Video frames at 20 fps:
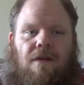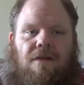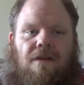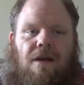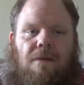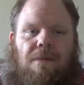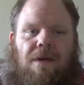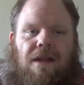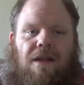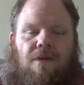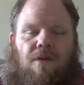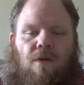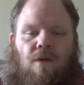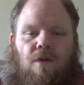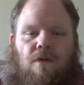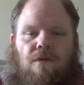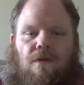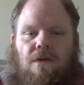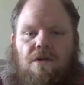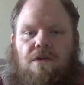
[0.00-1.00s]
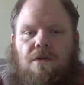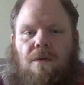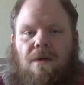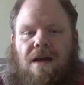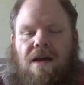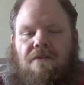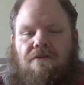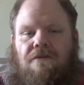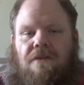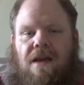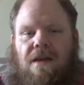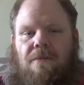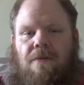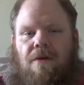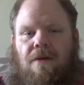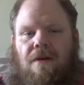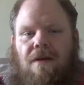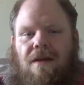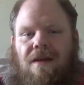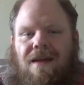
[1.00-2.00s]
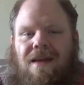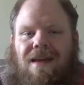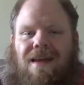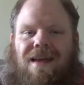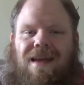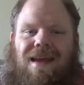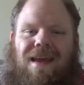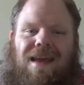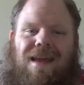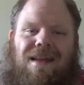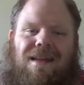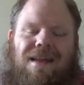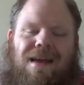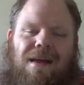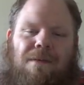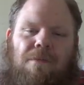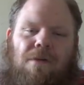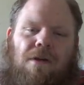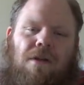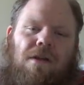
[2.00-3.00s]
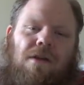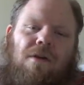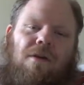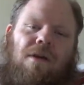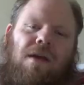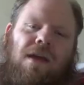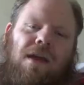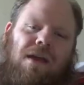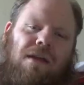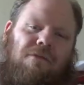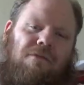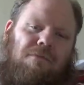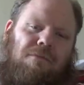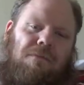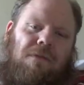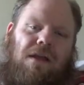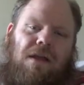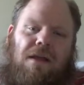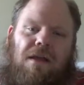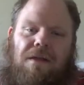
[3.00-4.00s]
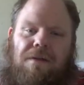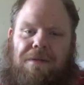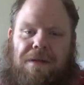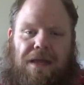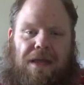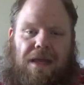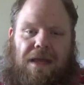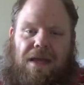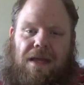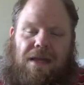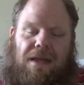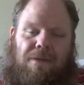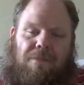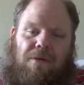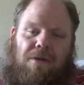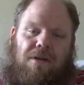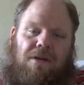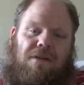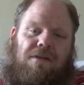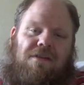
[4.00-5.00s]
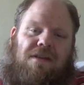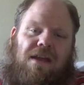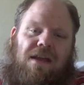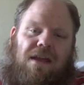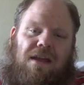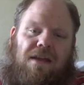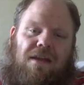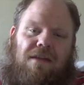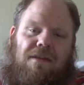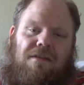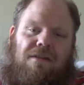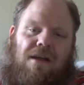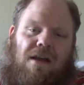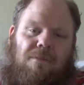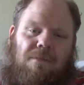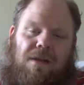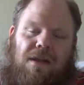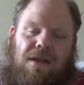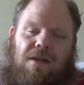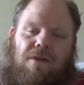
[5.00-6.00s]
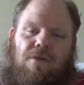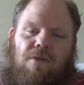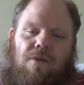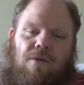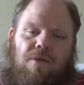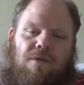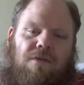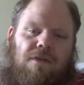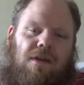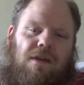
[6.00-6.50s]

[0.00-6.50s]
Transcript: Dominic Cruz versus Uriah Faber, and I'm gonna go ahead and I'm gonna take Dominic Cruz.